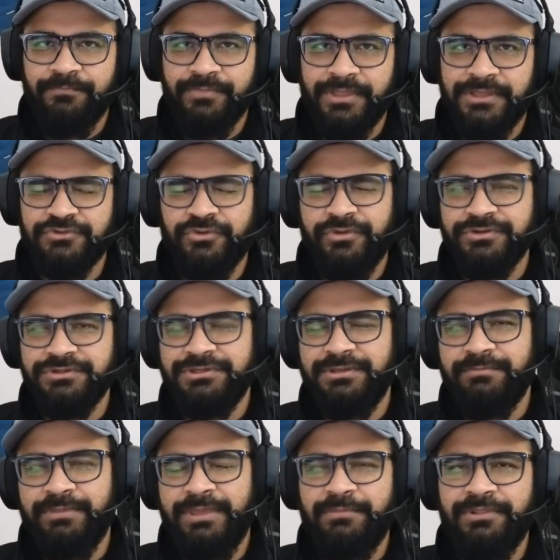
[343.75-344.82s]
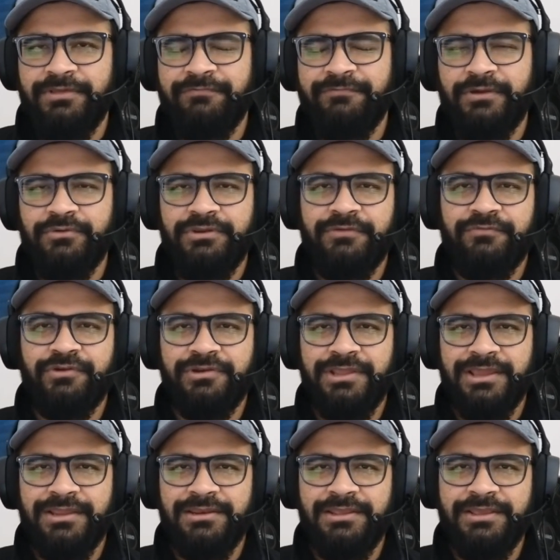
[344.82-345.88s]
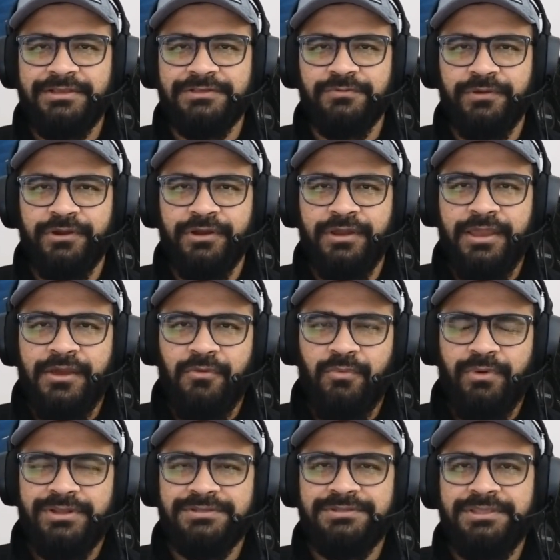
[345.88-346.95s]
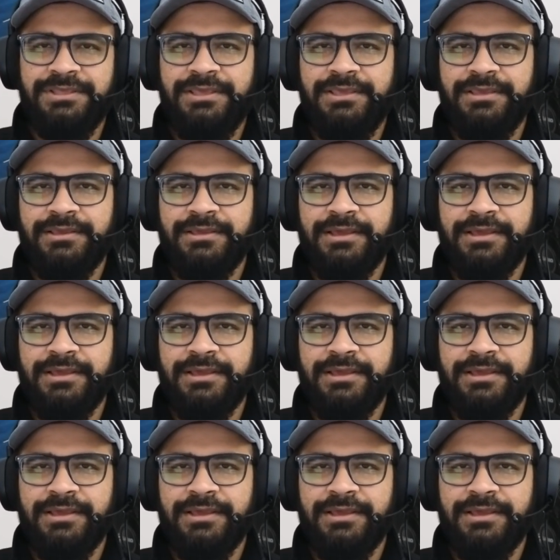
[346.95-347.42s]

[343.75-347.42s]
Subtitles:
And so there's people have found different techniques where what is the